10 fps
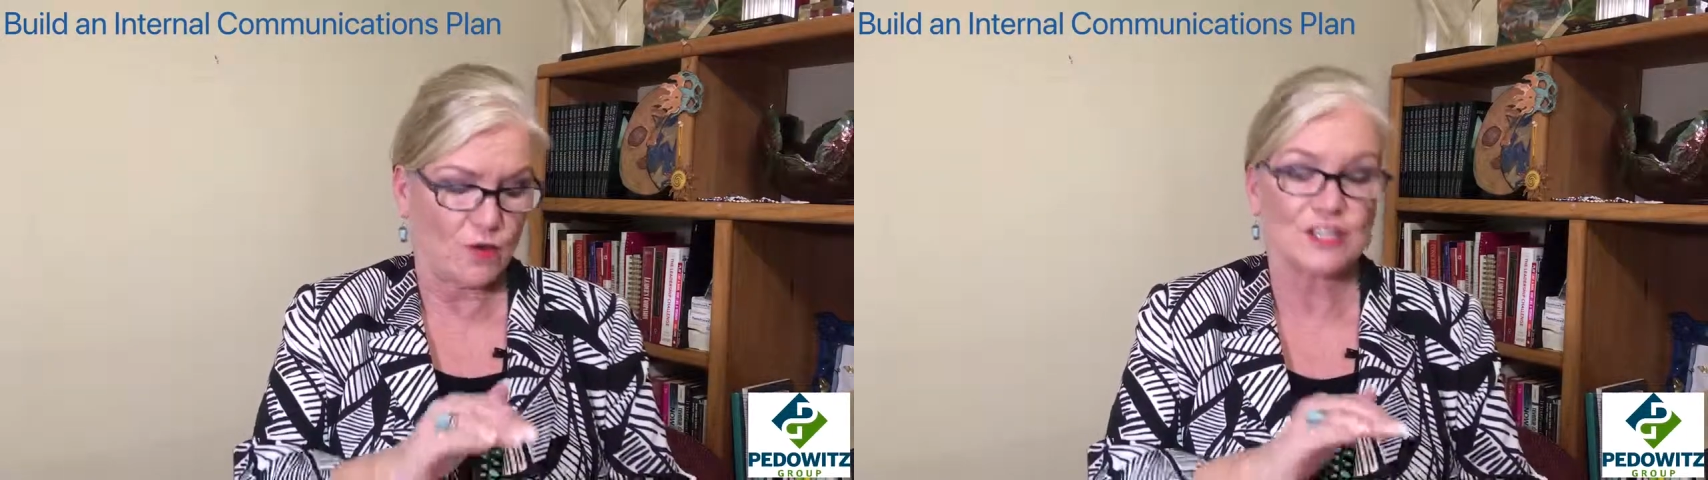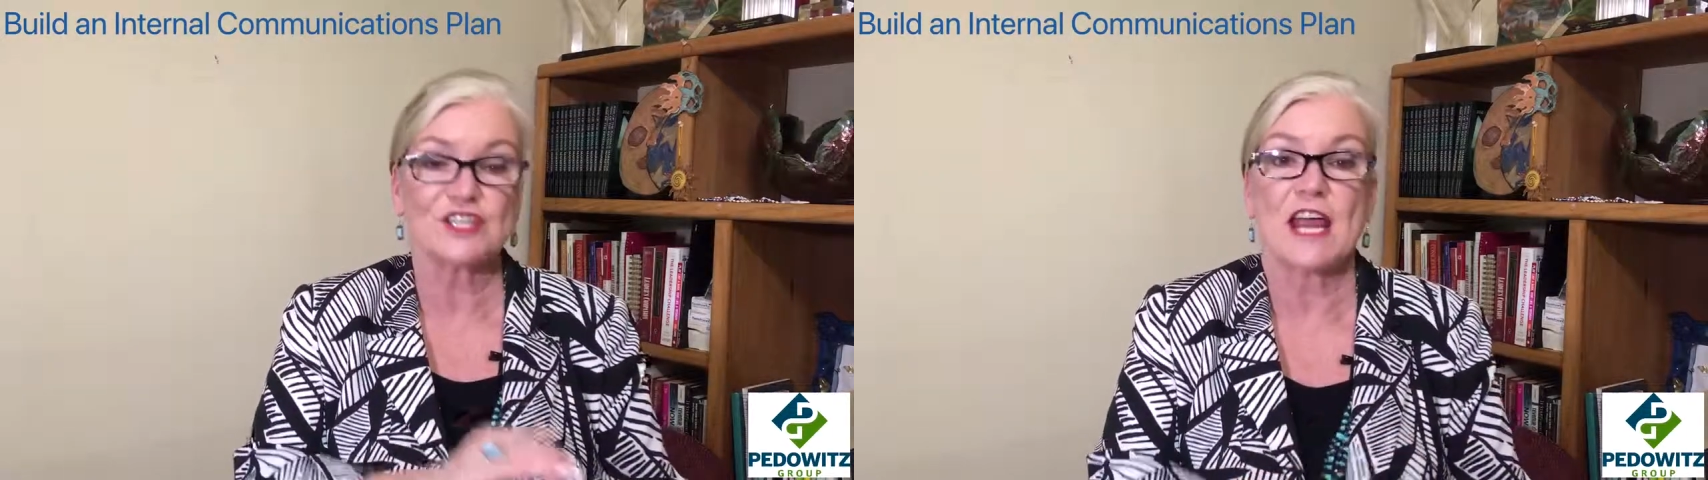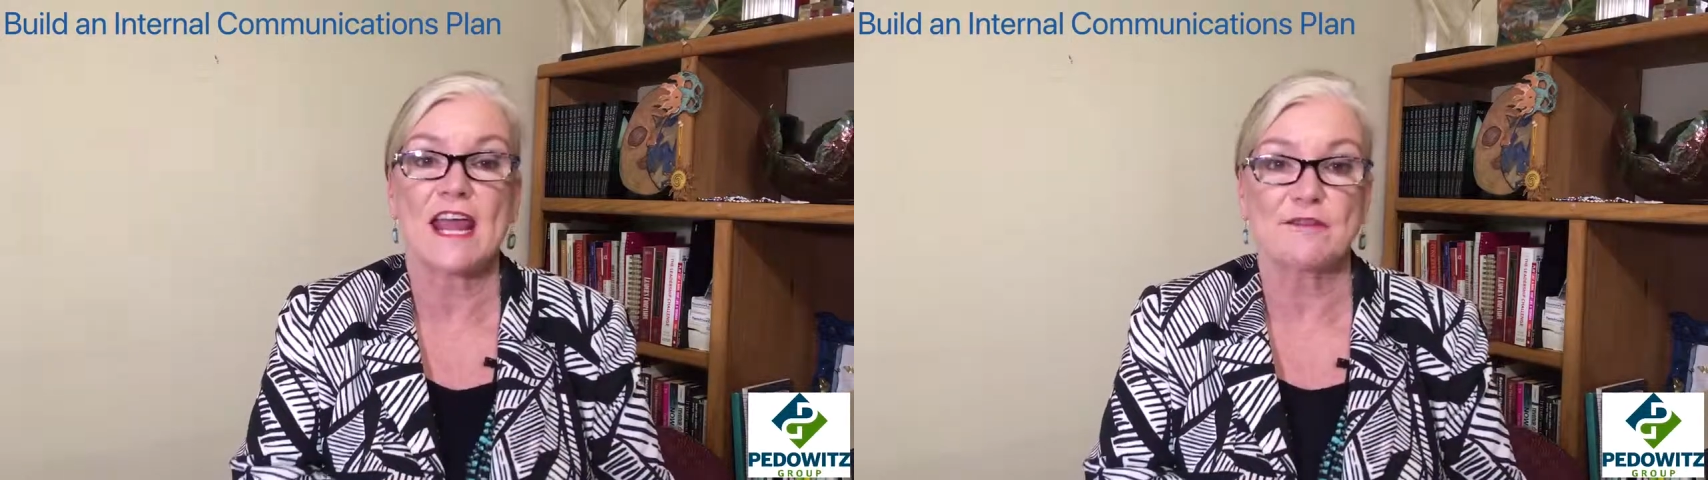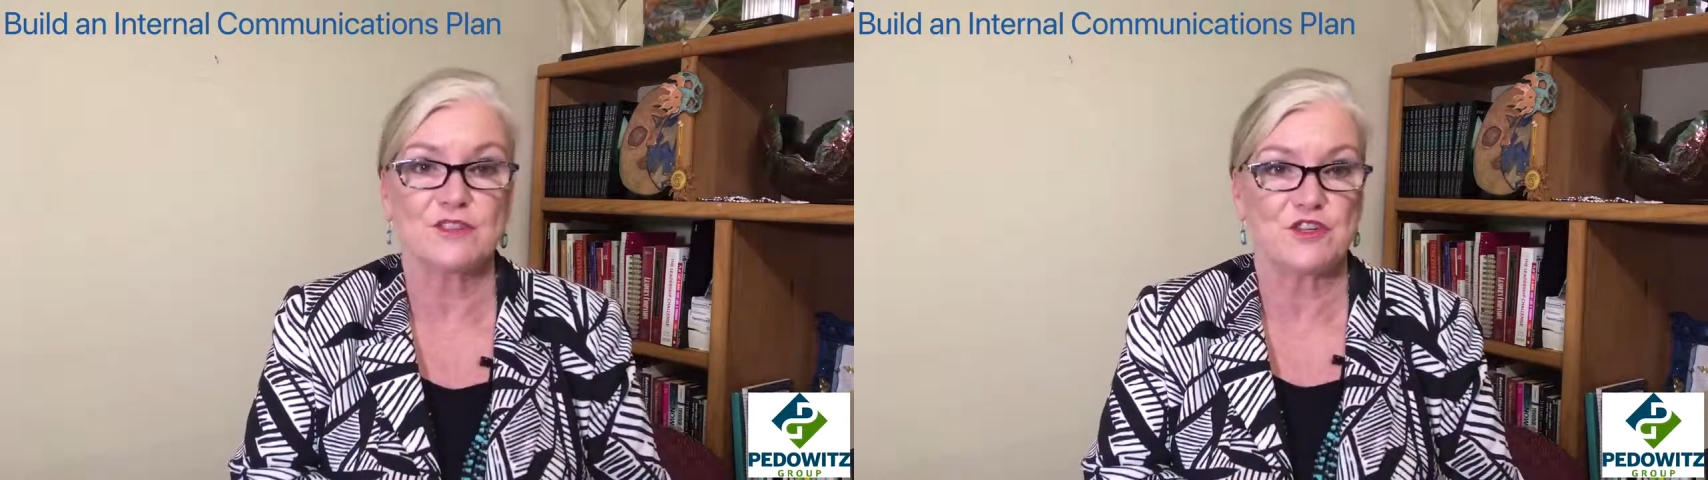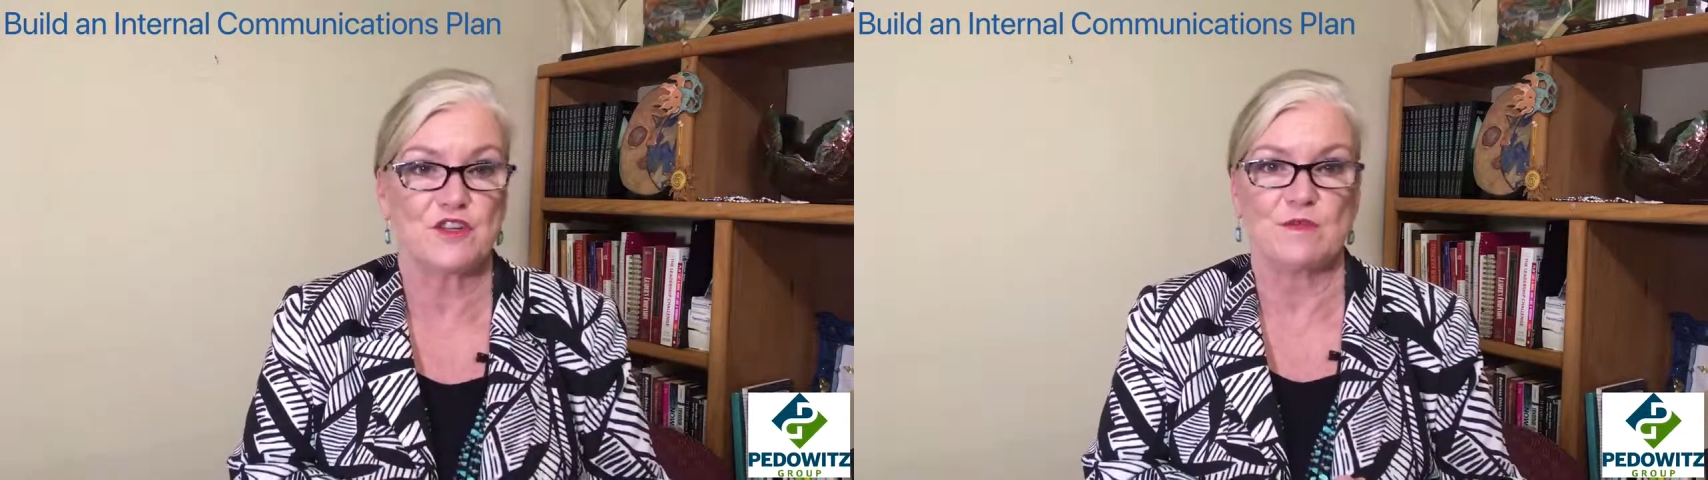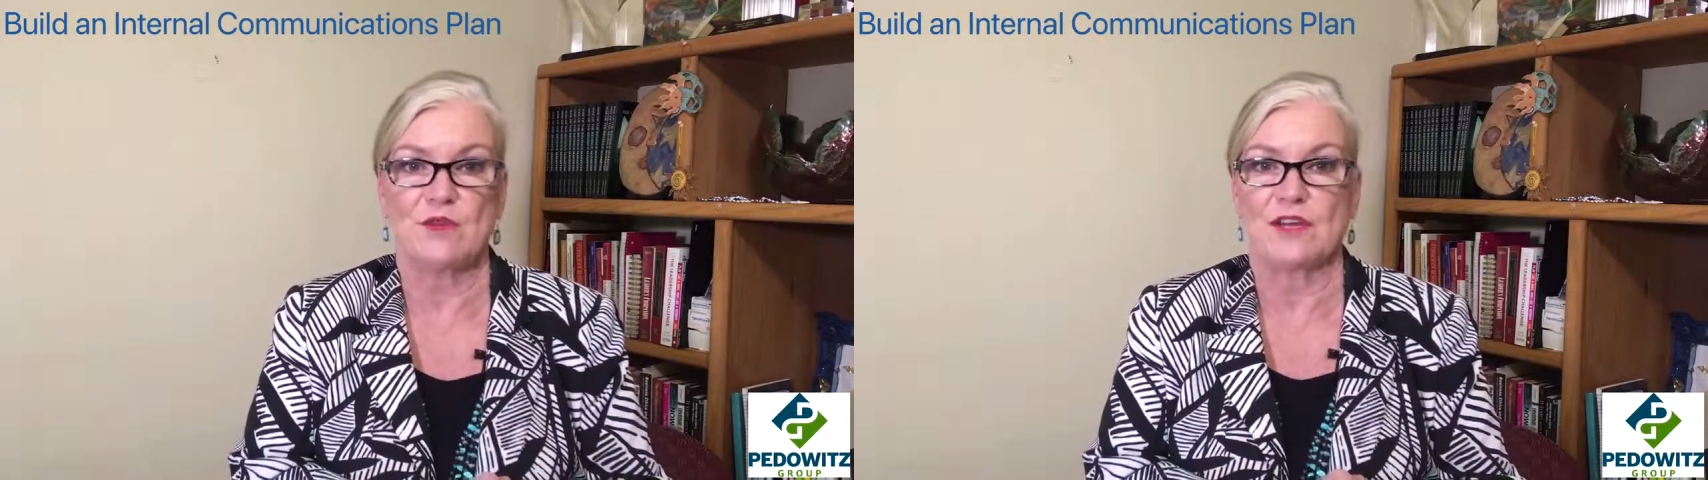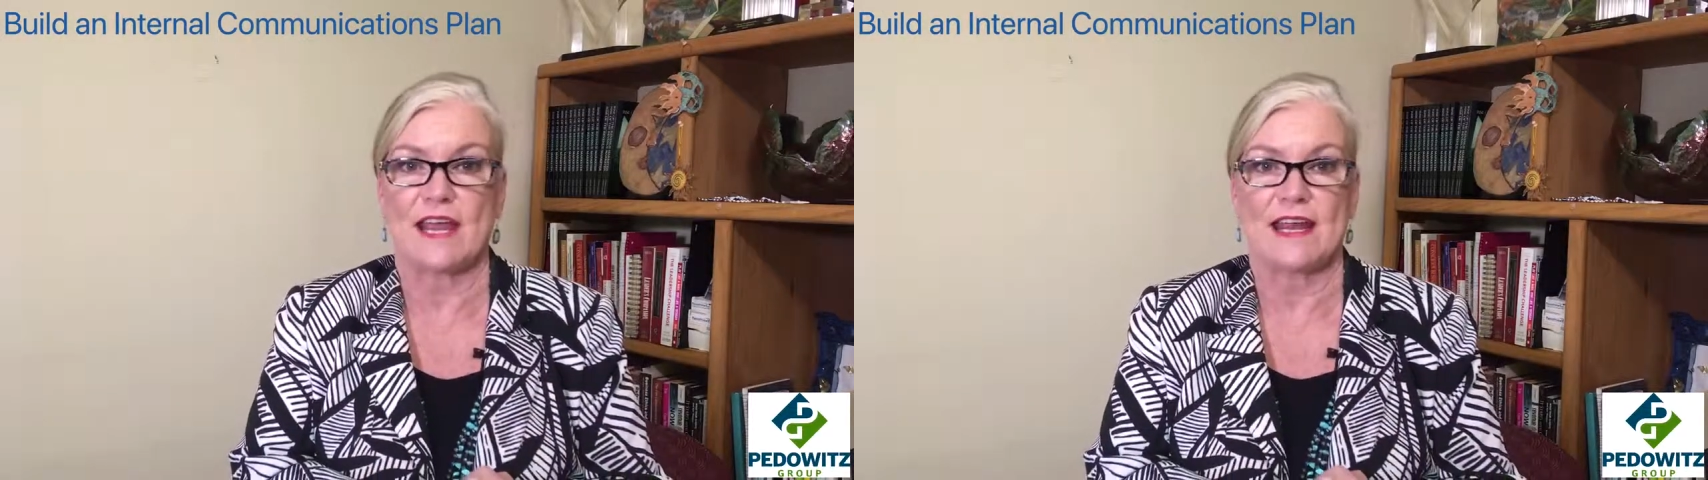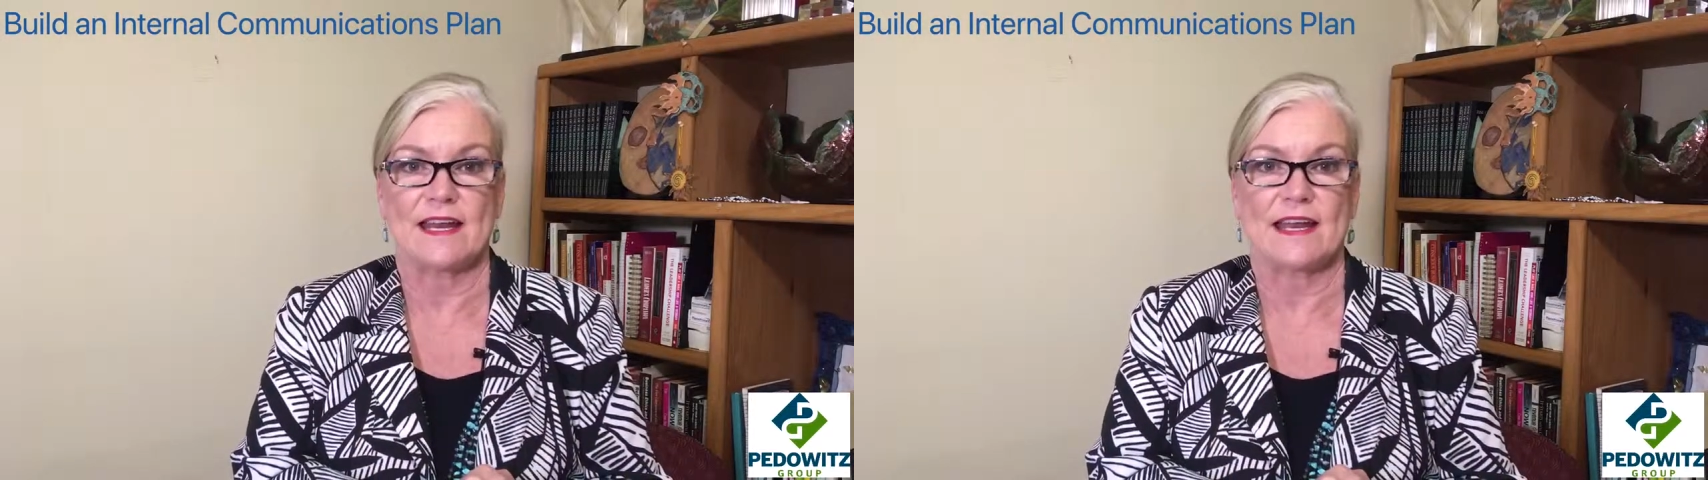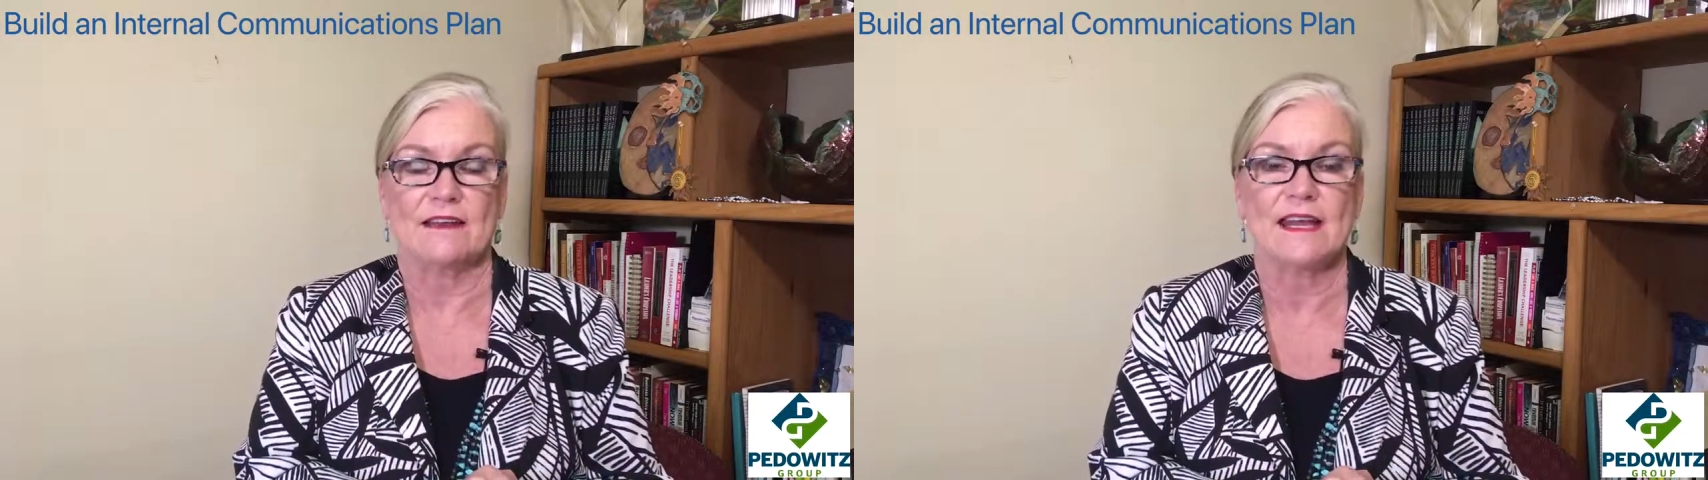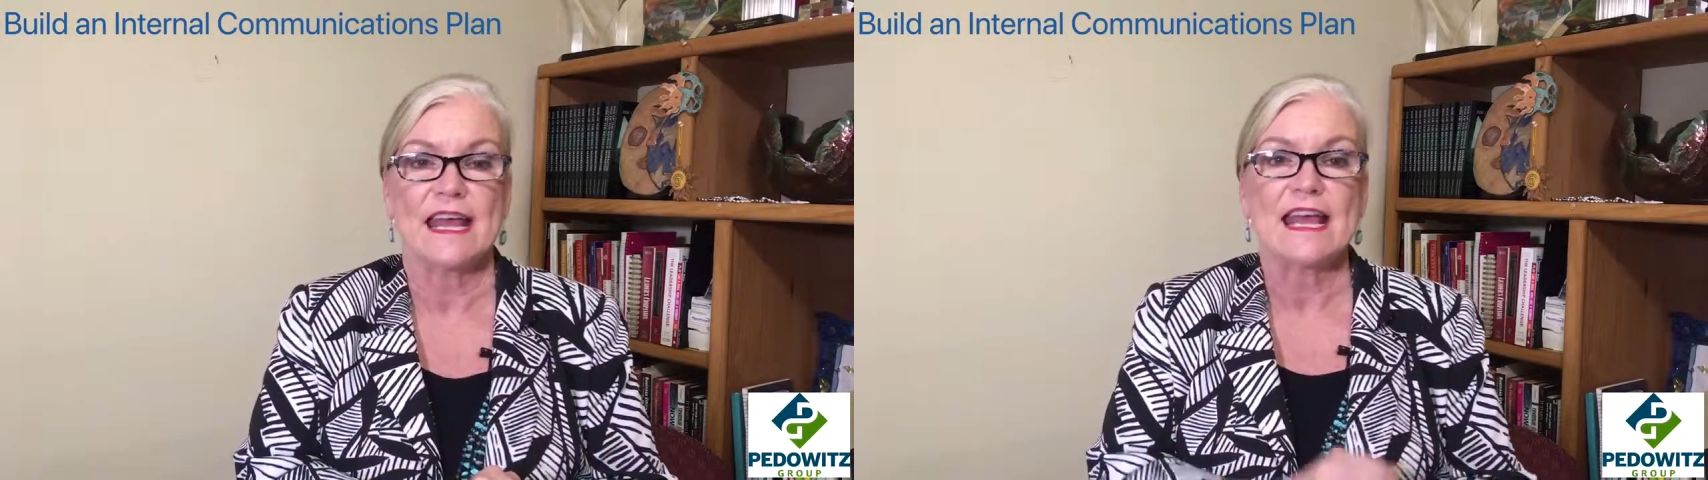What channels do you communicate in?